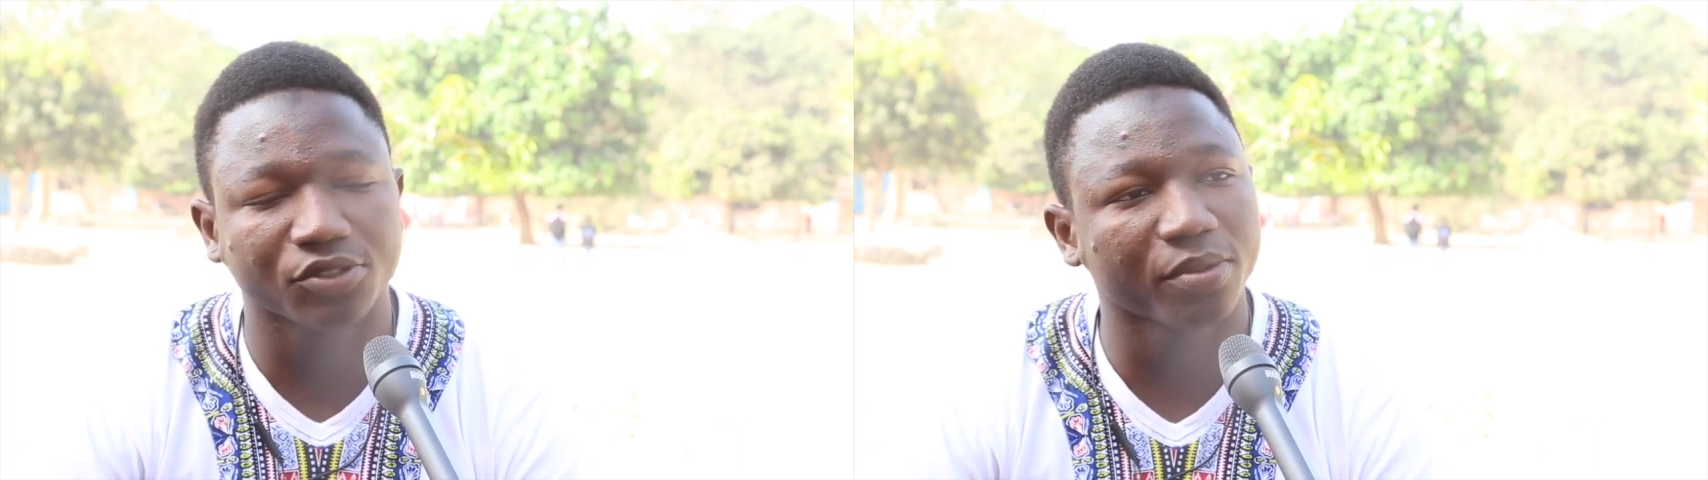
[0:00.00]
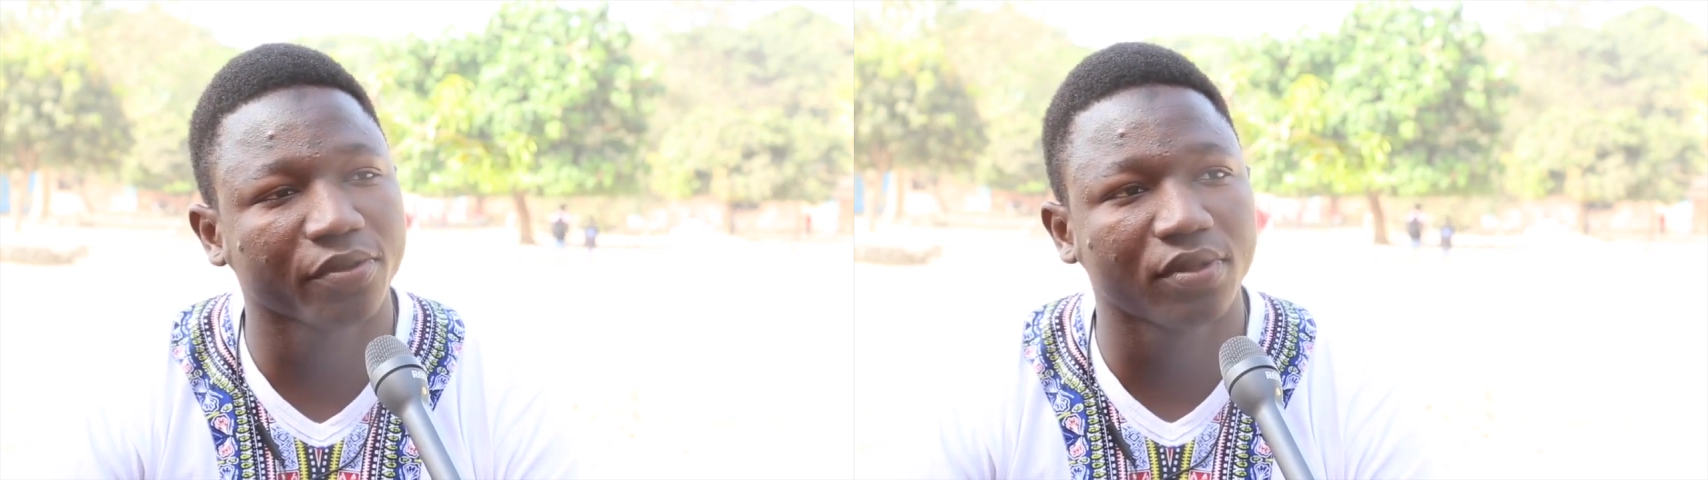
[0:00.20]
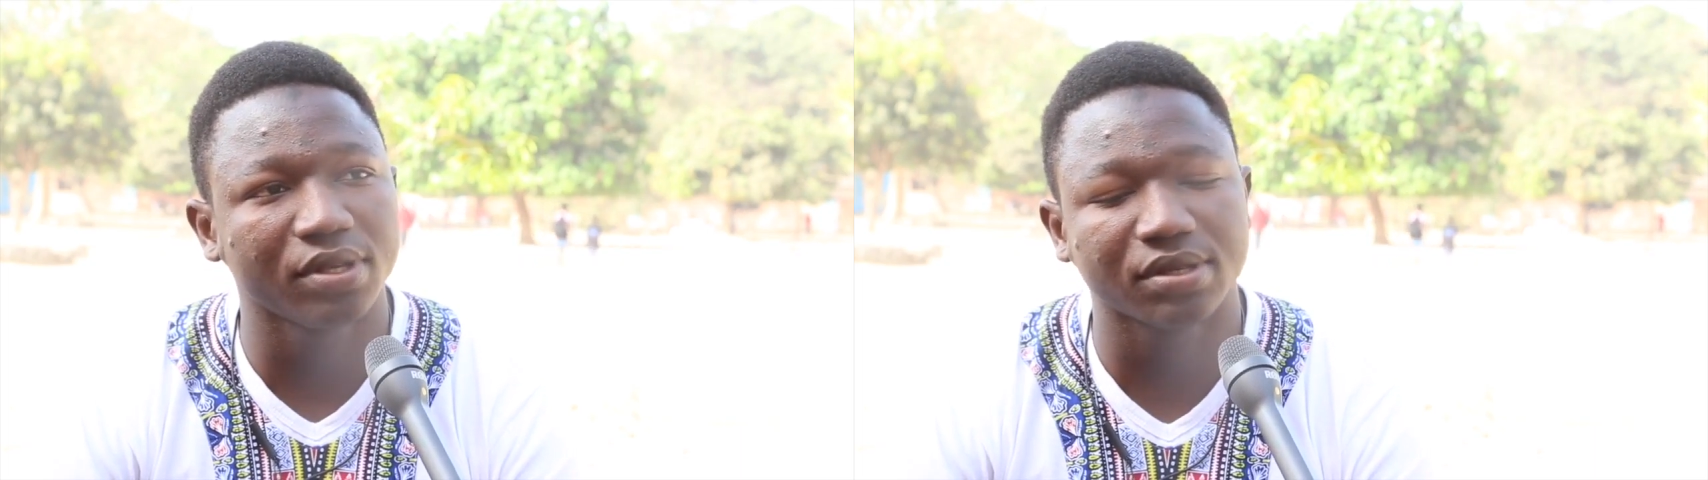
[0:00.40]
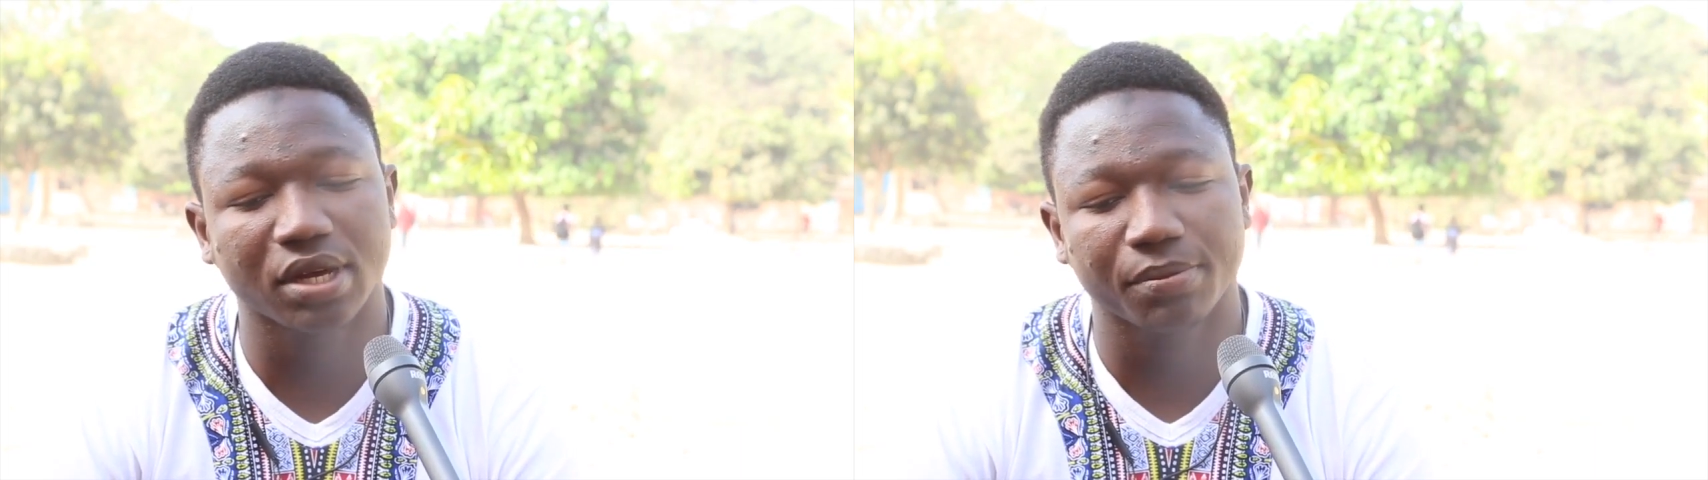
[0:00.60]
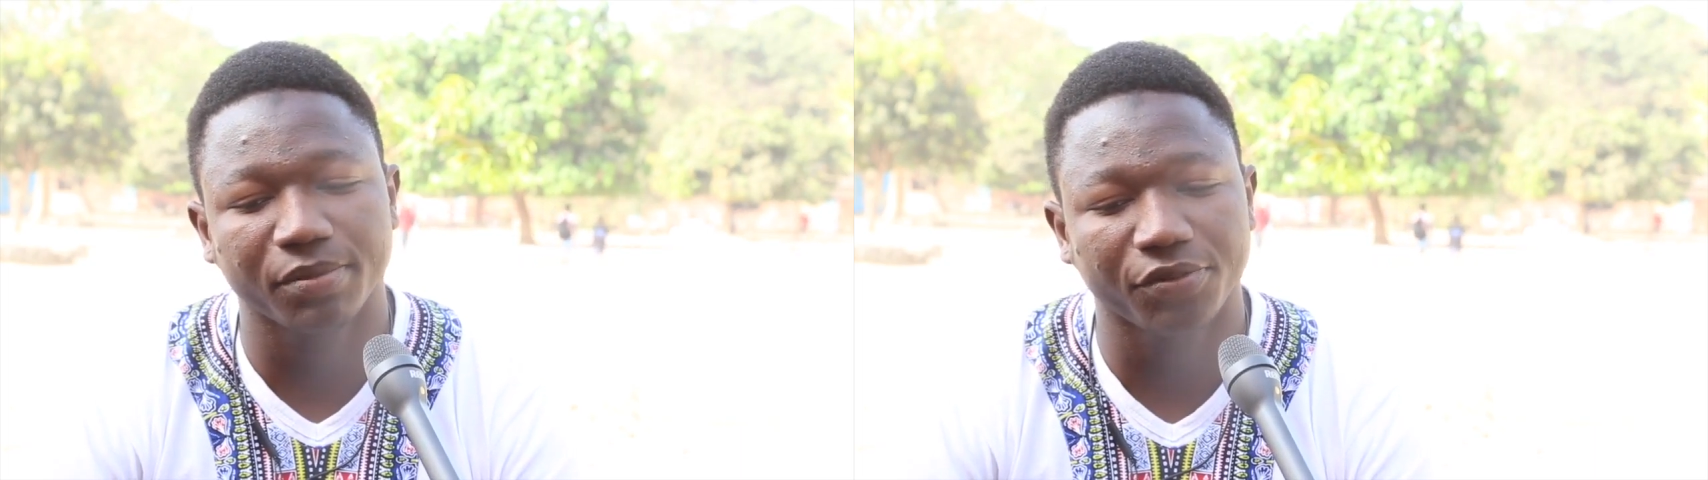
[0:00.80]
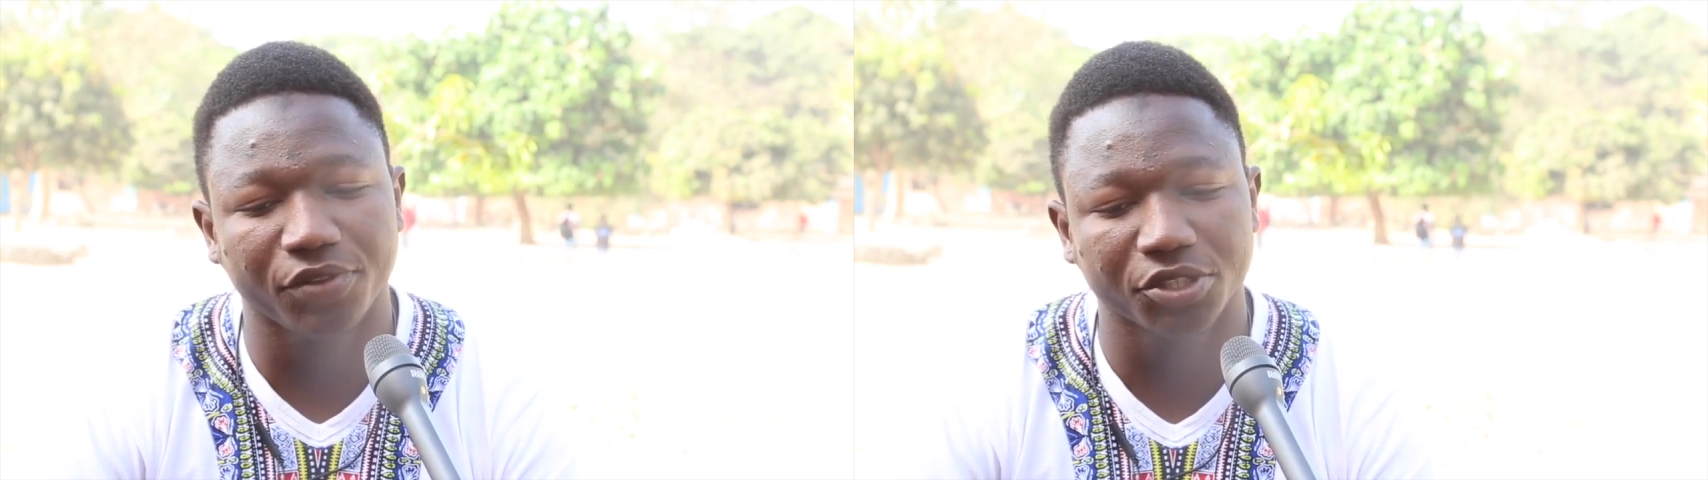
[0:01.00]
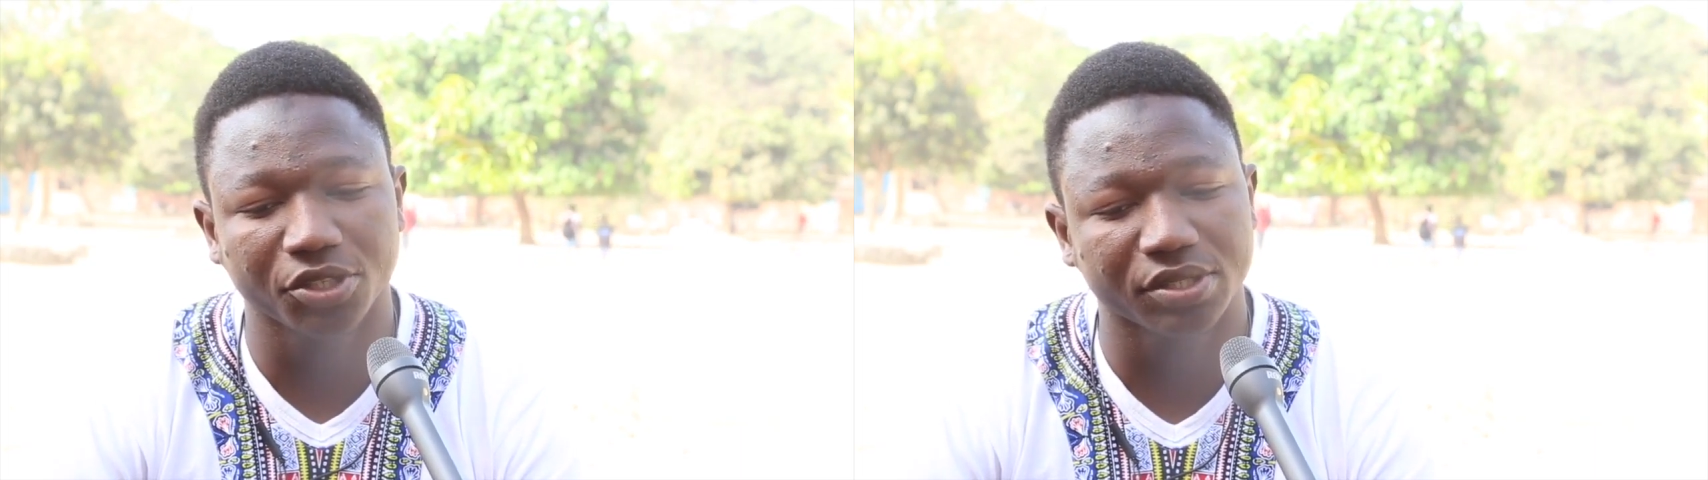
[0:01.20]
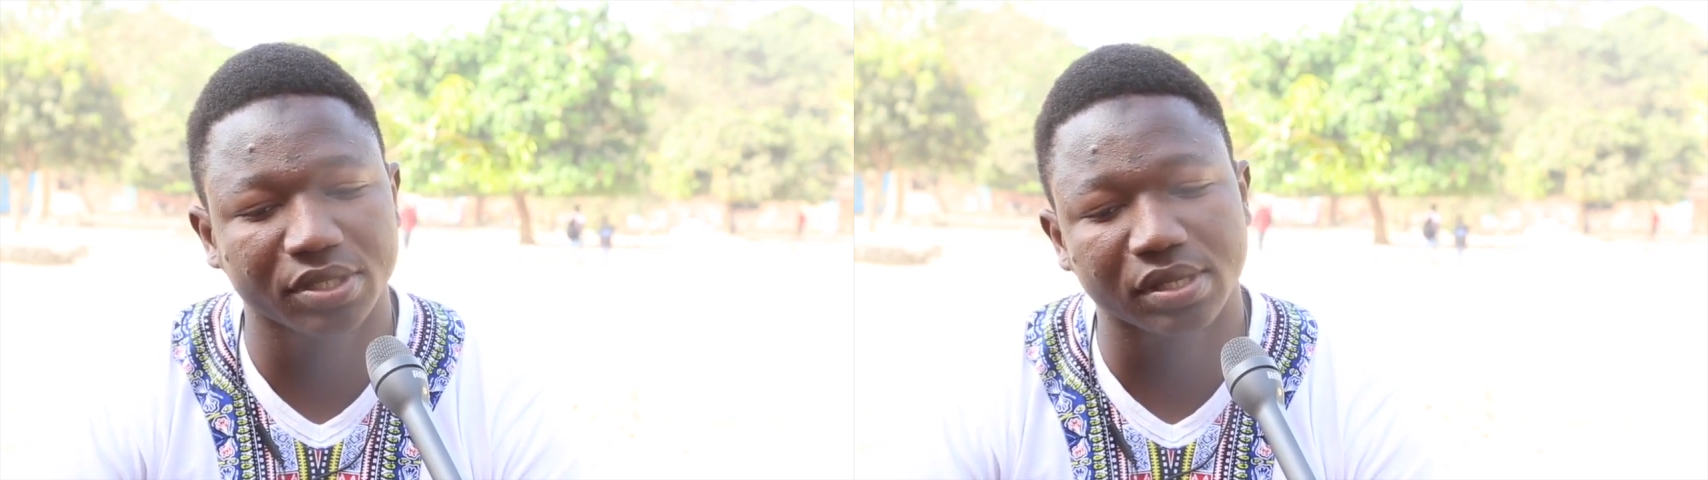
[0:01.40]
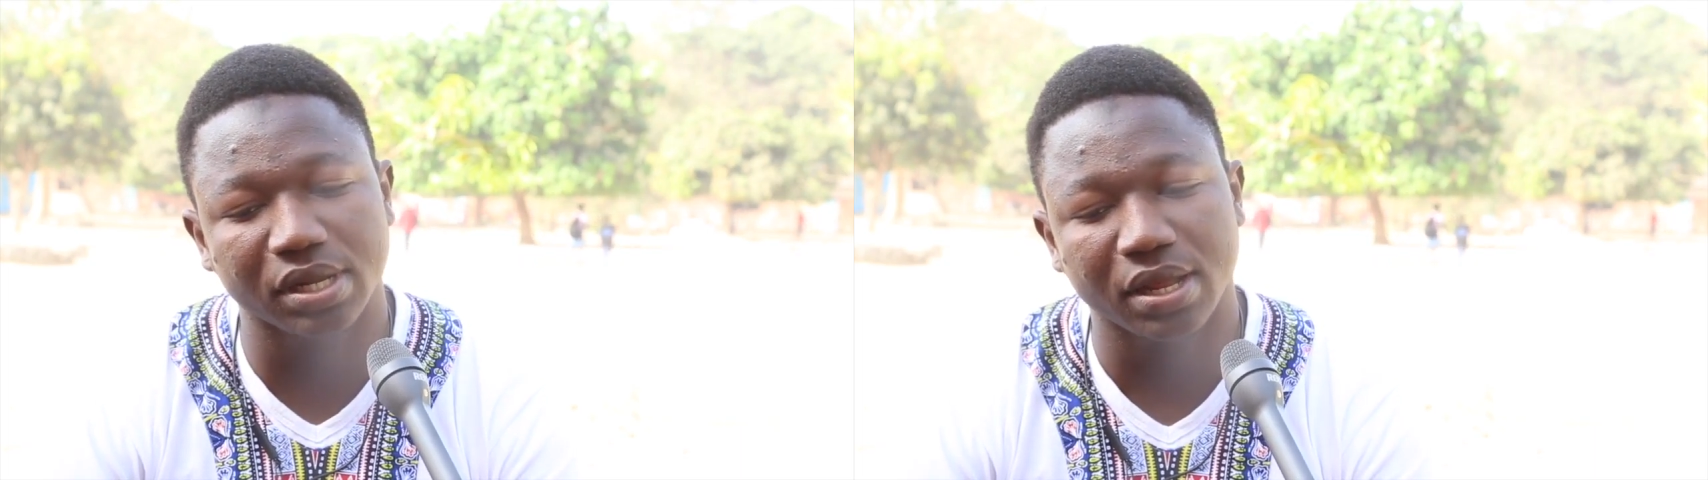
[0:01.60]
some of these infections